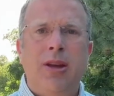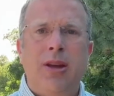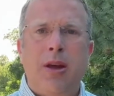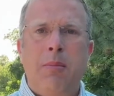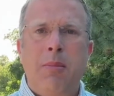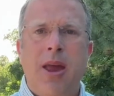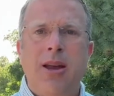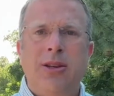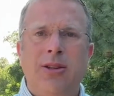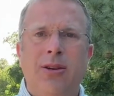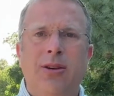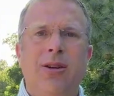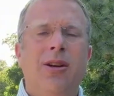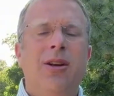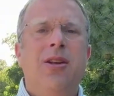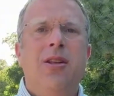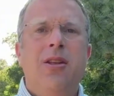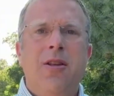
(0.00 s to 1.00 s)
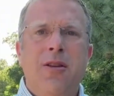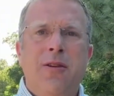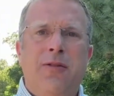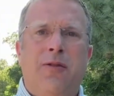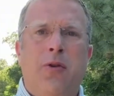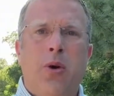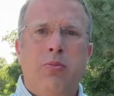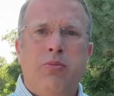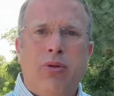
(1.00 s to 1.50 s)
commander
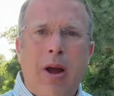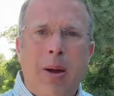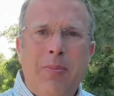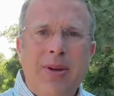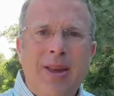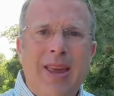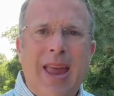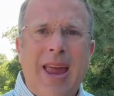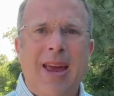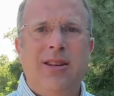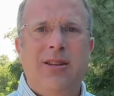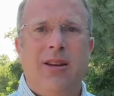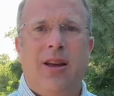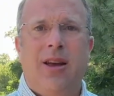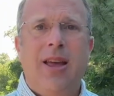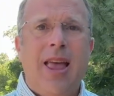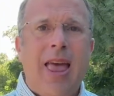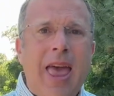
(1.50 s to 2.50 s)
for propaganda,